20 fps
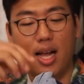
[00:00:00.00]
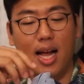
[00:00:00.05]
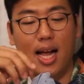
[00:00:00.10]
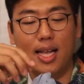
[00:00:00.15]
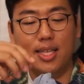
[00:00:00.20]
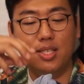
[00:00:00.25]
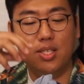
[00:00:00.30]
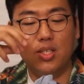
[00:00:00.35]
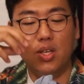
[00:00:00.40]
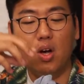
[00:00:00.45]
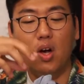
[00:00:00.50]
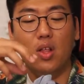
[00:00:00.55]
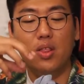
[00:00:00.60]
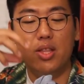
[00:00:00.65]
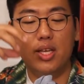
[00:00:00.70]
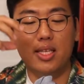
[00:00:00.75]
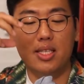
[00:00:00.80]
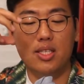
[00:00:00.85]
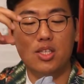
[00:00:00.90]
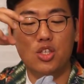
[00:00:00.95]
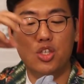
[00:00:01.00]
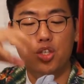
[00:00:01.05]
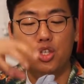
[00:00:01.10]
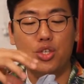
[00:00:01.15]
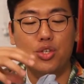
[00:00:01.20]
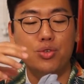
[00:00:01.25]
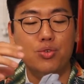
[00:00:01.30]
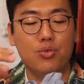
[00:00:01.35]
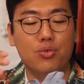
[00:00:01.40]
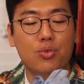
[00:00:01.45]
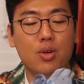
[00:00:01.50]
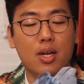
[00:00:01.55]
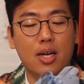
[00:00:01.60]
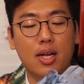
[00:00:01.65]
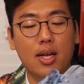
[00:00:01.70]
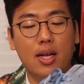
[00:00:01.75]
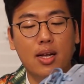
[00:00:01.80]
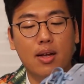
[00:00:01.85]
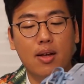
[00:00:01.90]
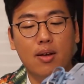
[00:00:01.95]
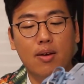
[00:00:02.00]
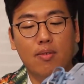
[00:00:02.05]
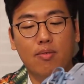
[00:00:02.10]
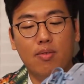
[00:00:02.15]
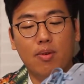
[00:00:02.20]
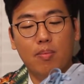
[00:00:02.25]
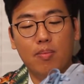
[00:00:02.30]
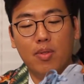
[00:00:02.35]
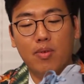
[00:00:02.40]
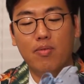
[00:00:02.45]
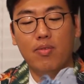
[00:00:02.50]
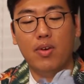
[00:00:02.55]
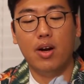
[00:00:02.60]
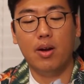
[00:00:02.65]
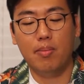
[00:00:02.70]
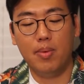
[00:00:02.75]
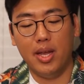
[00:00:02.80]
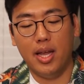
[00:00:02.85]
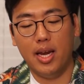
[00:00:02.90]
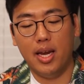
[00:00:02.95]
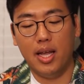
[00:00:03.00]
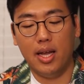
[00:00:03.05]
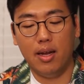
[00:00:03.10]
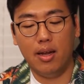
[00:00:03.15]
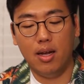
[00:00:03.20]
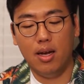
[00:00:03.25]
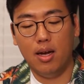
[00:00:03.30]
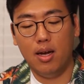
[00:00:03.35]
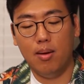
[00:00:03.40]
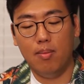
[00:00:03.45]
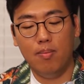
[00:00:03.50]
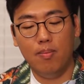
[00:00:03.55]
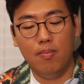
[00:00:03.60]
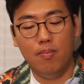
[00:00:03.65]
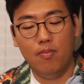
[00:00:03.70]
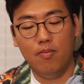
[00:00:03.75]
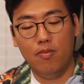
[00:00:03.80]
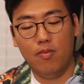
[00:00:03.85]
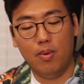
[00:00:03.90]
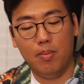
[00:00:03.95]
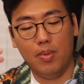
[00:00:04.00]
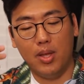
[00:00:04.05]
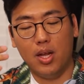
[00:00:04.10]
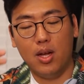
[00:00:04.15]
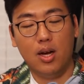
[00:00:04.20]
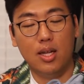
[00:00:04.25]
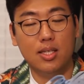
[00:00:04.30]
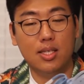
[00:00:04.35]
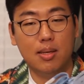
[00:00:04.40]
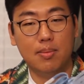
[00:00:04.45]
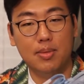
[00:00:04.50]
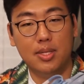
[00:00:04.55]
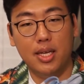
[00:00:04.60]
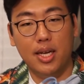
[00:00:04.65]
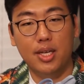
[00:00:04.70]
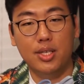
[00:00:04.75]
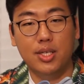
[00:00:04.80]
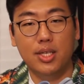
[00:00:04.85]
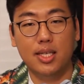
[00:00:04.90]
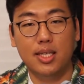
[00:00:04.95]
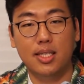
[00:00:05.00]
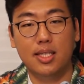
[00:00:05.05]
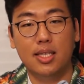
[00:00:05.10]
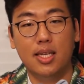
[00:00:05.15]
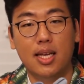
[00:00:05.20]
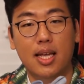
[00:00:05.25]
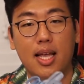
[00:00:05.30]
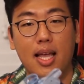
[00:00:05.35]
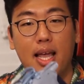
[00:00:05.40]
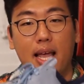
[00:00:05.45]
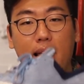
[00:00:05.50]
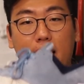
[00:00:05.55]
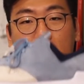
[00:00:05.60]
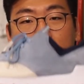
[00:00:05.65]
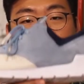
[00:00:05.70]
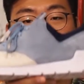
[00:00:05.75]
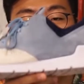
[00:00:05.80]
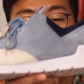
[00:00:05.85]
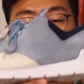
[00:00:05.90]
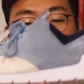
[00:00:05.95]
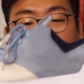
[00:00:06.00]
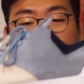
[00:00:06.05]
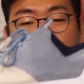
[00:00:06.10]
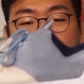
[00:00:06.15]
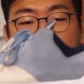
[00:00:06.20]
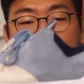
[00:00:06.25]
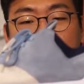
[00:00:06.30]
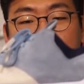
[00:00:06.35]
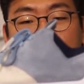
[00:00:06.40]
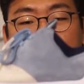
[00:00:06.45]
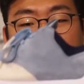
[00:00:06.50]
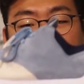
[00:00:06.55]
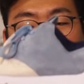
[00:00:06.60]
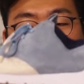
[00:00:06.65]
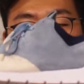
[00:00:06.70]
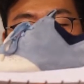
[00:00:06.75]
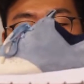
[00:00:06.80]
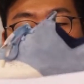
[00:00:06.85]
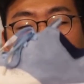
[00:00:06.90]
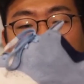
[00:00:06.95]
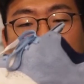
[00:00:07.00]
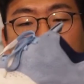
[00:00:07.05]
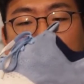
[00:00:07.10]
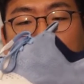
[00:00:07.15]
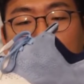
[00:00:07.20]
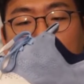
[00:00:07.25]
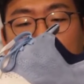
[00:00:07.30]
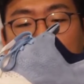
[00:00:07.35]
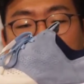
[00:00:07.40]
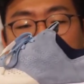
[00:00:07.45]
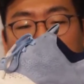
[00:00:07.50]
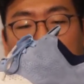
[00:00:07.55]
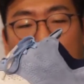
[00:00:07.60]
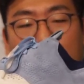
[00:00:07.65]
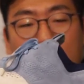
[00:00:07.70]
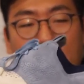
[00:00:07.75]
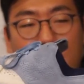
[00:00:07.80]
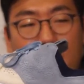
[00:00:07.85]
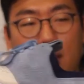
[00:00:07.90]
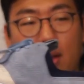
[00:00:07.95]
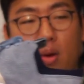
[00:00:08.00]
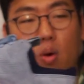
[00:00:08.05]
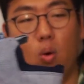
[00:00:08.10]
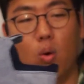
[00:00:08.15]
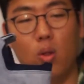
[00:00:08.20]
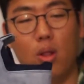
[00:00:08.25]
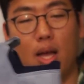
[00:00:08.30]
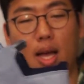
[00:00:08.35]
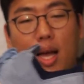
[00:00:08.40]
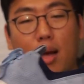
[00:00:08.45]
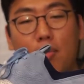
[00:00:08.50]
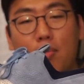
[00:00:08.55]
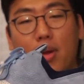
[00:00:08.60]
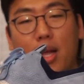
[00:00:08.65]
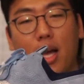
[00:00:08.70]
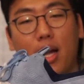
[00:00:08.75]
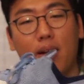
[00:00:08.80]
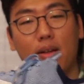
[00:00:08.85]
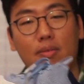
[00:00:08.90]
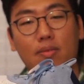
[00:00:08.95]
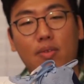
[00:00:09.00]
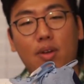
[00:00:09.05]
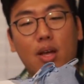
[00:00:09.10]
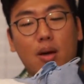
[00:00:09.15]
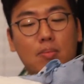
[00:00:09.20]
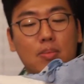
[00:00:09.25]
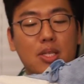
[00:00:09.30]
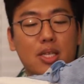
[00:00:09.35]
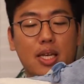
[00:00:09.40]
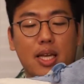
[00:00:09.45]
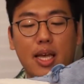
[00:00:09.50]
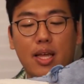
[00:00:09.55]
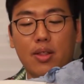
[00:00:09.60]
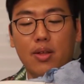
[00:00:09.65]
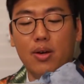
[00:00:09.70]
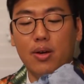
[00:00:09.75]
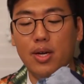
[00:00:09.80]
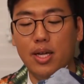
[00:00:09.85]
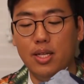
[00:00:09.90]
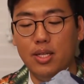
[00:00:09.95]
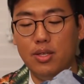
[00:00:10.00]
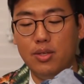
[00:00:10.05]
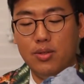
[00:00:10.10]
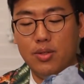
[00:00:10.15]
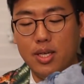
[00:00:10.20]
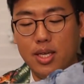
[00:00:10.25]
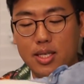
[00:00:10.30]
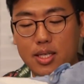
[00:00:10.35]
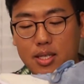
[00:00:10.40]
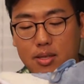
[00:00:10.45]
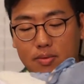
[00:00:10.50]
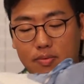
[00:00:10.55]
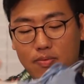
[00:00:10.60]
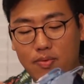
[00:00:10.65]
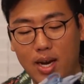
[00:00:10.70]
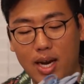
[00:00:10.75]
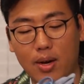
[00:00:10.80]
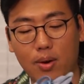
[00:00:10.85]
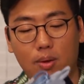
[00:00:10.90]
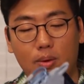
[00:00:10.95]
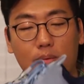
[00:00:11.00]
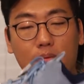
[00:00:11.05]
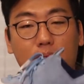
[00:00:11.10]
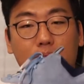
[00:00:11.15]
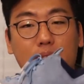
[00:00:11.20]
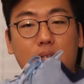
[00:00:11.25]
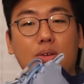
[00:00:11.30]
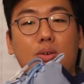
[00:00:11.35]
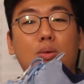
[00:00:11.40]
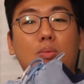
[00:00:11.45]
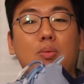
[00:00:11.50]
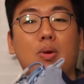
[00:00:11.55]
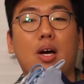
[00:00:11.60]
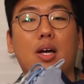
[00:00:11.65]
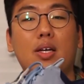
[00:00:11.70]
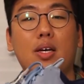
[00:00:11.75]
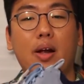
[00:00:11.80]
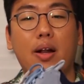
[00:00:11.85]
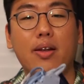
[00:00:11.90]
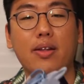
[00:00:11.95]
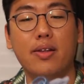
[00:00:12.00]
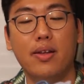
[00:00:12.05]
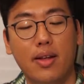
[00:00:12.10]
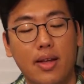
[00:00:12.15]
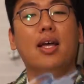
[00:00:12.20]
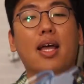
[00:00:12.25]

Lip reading: I saw this shoe from the very beginning, from the concept stages, and to actually see it as a final product, like the collab kind of come together into this final physical product,